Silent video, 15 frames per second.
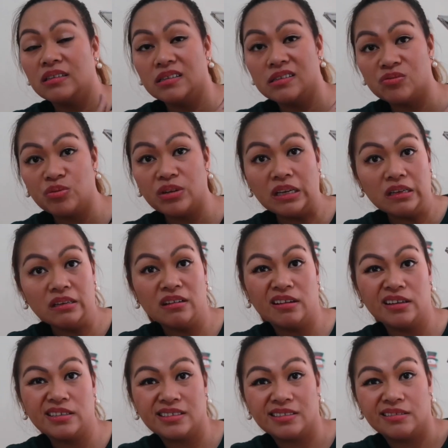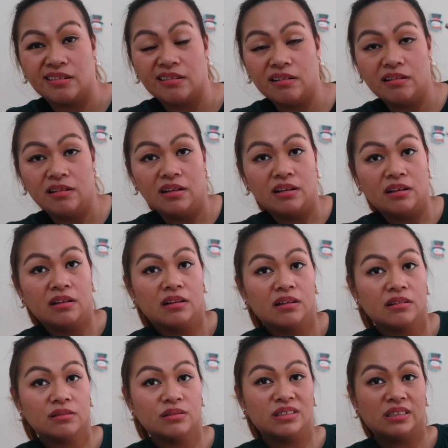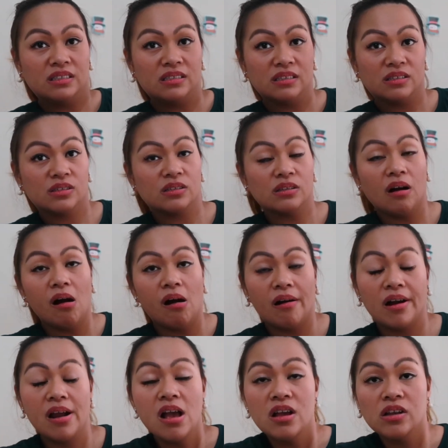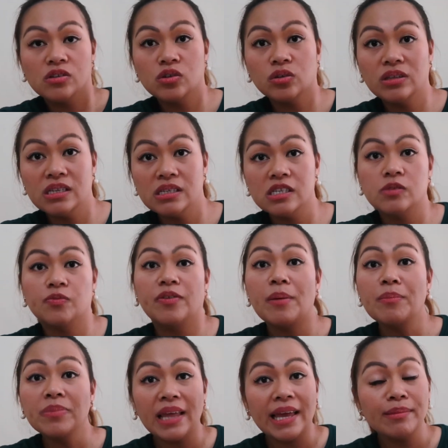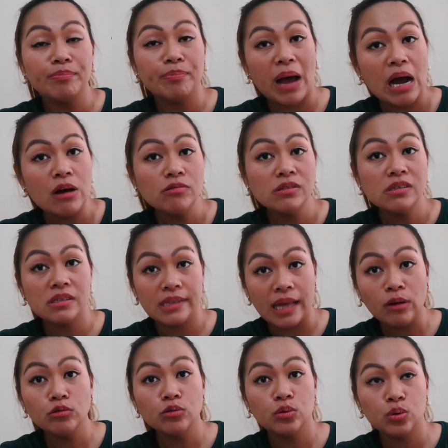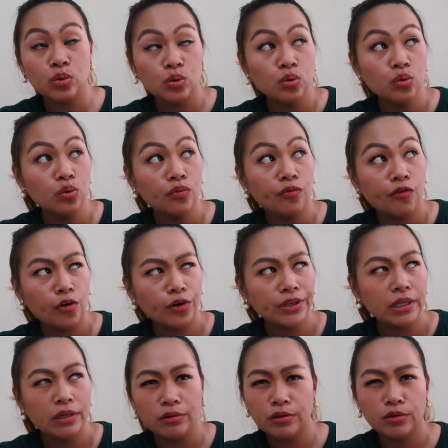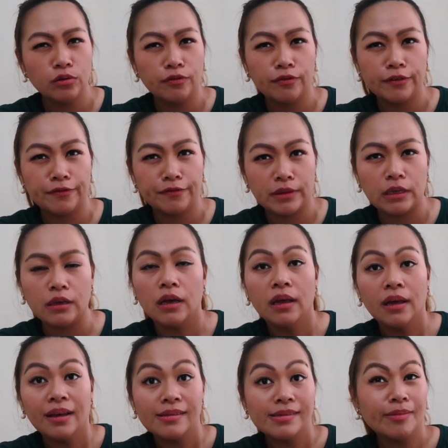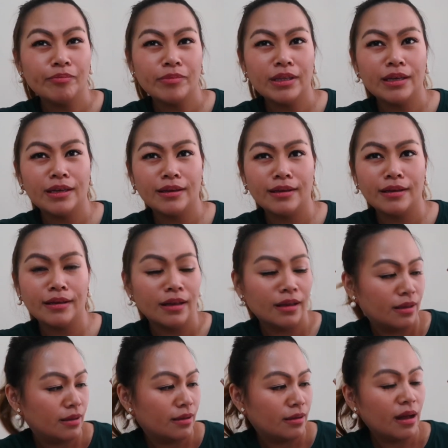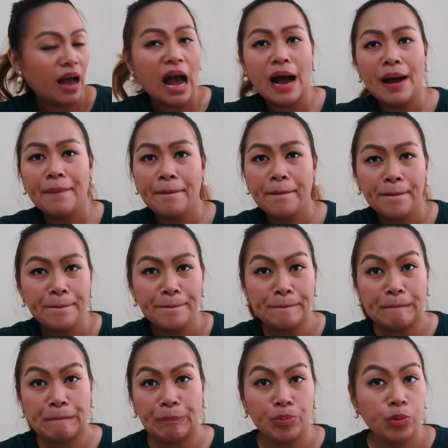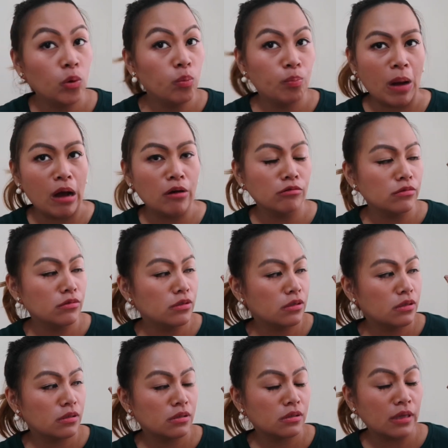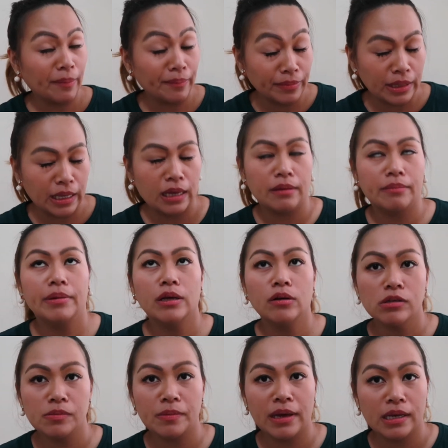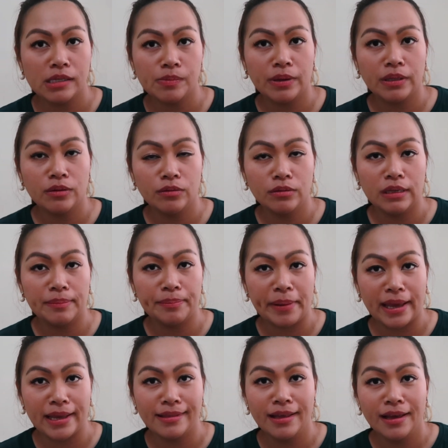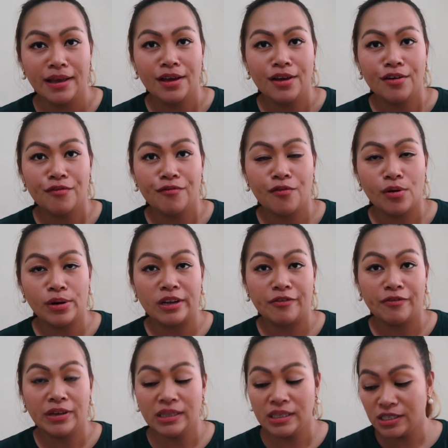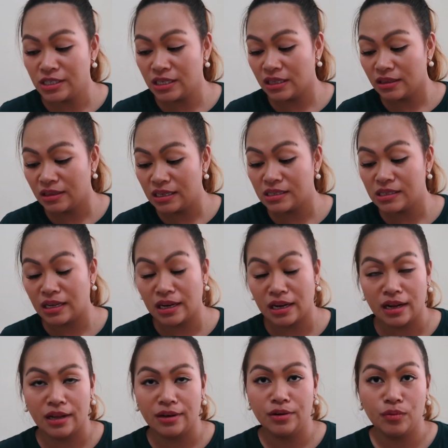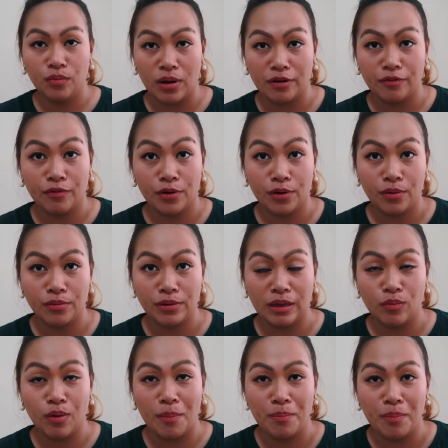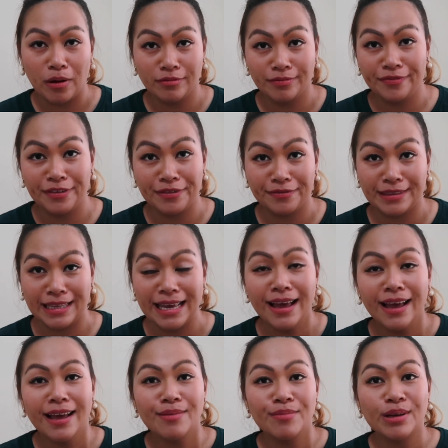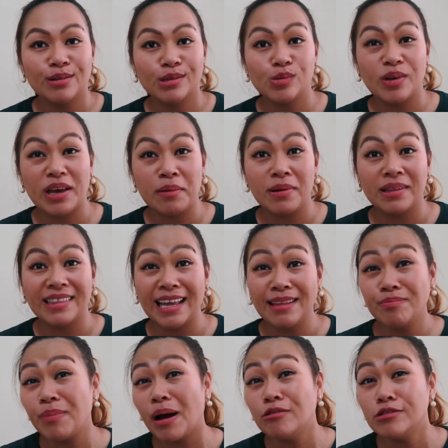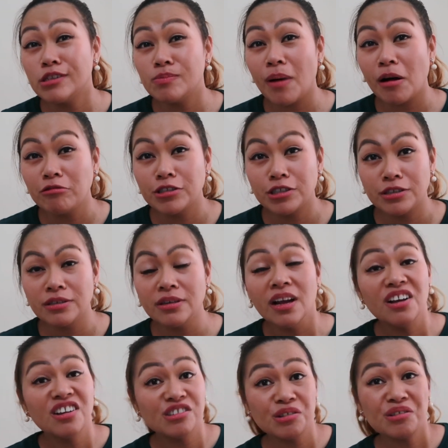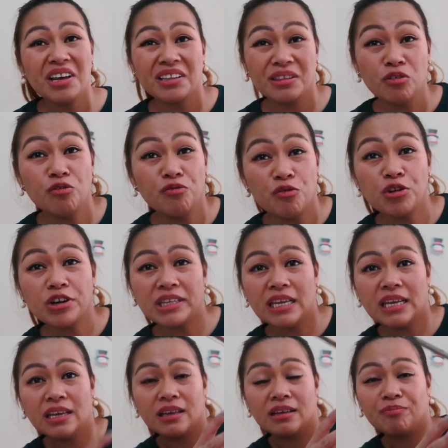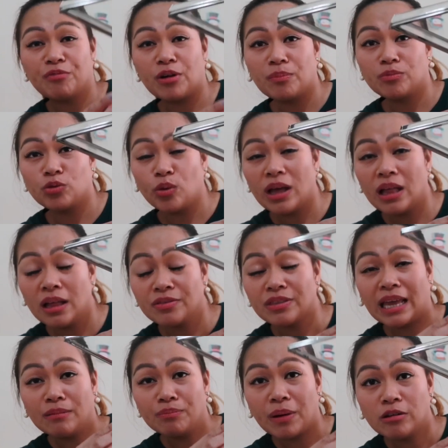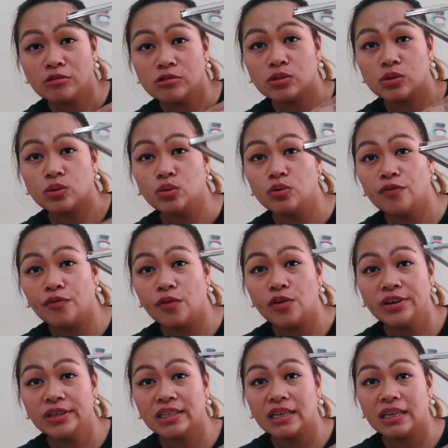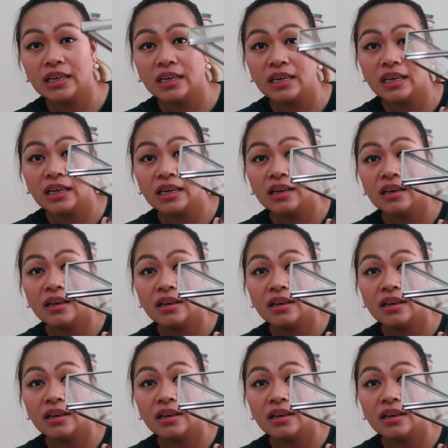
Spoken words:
it's really nice, yeah, because it's a star. So this is from £10 down to 240 or 250 something, £2 something, because my husband only paid for the fitted sheet this and another one for only £1.50 because we have a £10 voucher. So yeah, 240 from 12, £10 to 240.